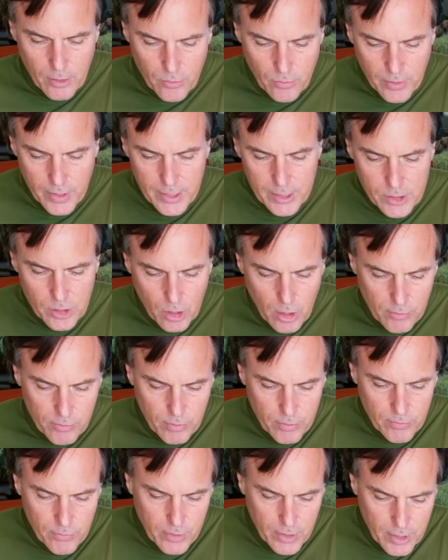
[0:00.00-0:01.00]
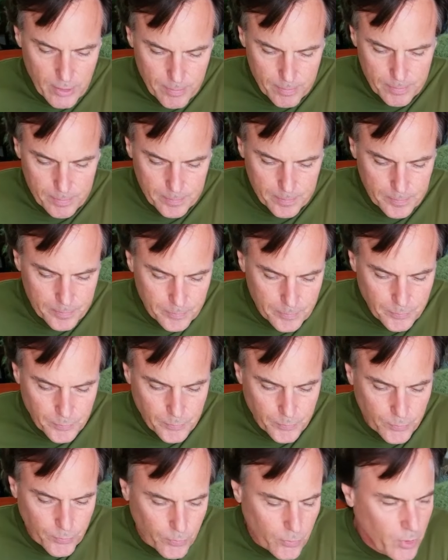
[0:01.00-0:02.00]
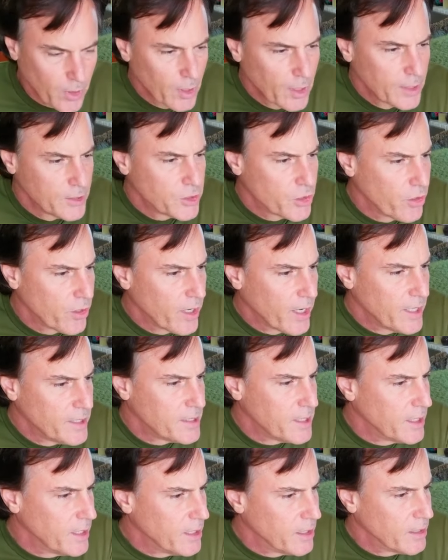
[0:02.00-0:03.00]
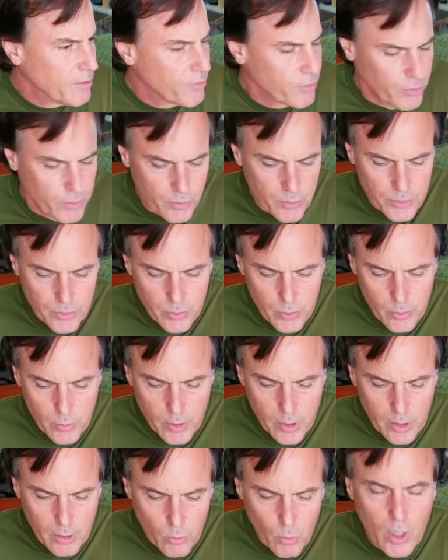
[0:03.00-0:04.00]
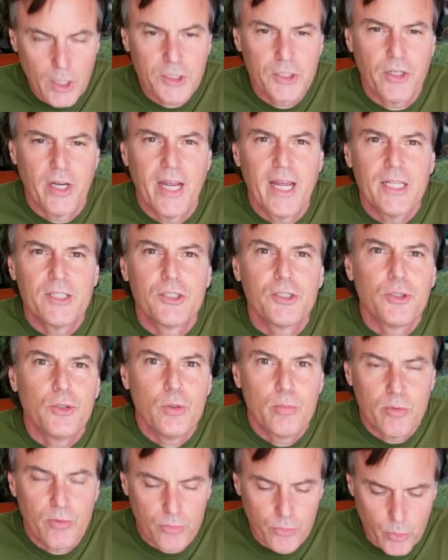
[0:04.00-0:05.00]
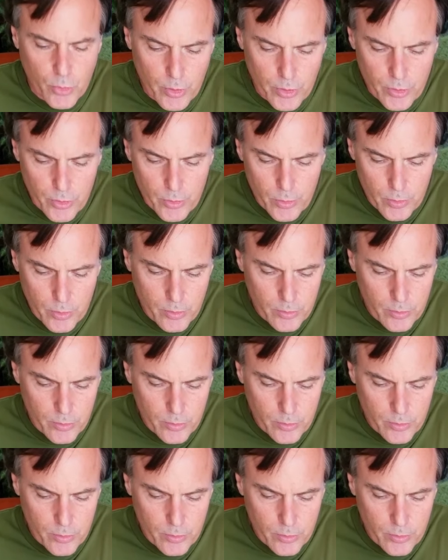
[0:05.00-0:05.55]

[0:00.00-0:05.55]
grease off of it. It's a good idea for you to wash your hands too before you